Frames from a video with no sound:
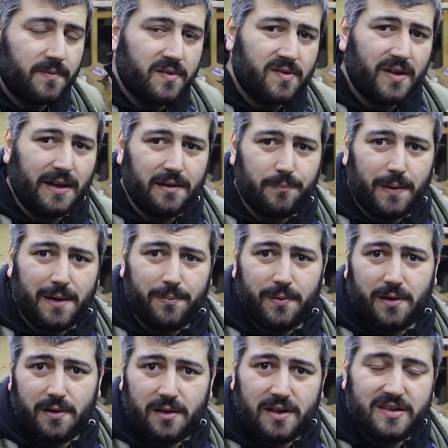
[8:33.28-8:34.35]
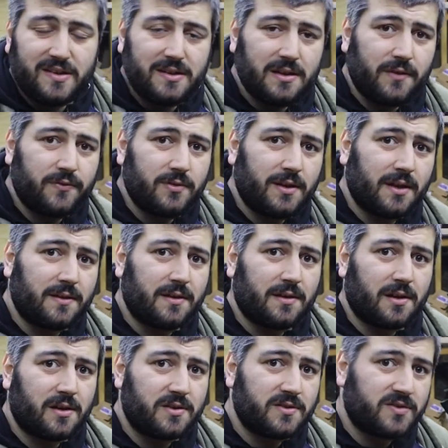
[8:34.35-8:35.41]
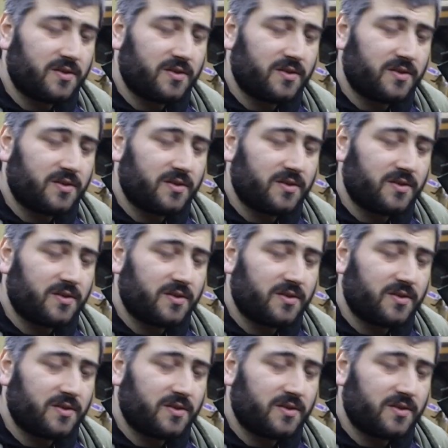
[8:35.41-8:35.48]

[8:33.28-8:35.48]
Sandpaper is enough to get the car to